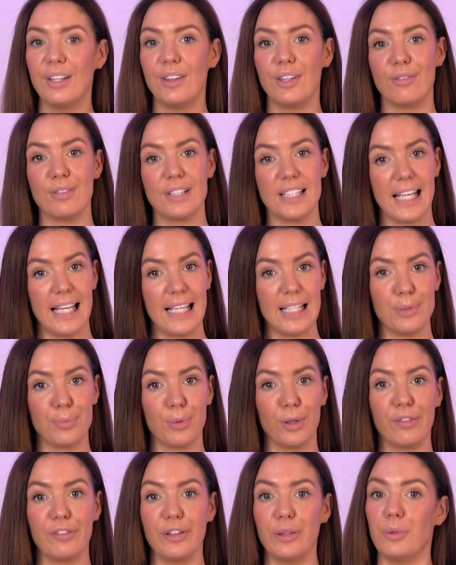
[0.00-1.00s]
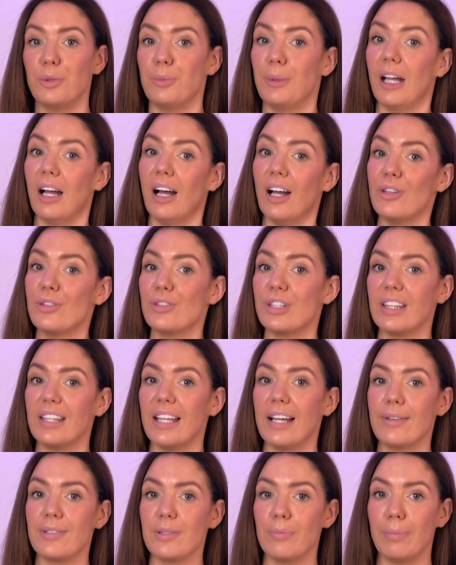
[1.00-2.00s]
the retained profit would be
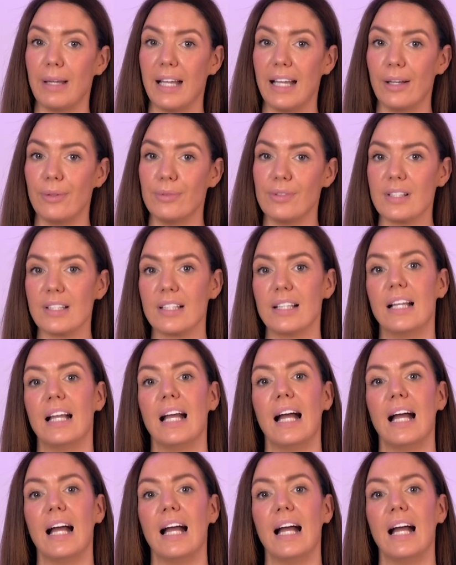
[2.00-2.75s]
£100,000